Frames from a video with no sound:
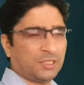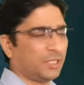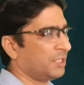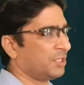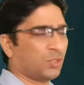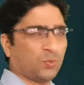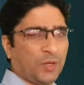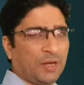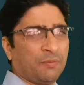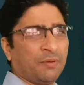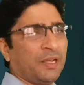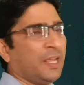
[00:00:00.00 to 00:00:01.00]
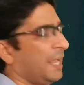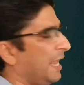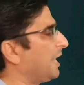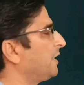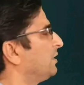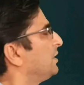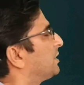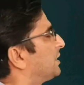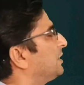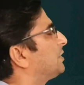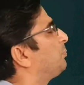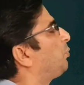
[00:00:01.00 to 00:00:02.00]
that is 12, and
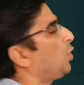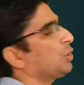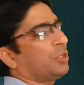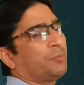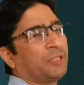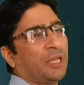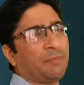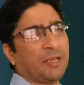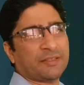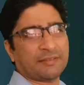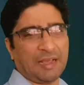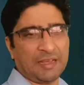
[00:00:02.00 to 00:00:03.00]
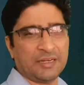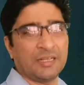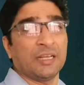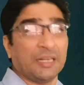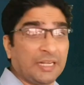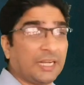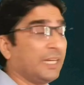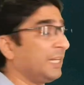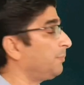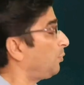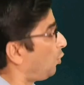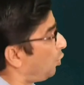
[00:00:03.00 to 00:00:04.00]
since both of them has sign
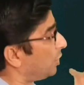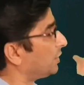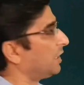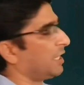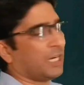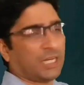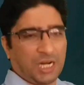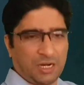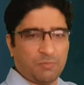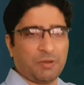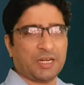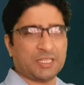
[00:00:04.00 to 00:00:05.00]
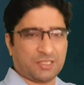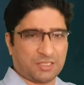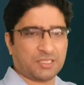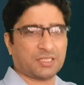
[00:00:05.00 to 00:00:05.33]
negative or the greater number is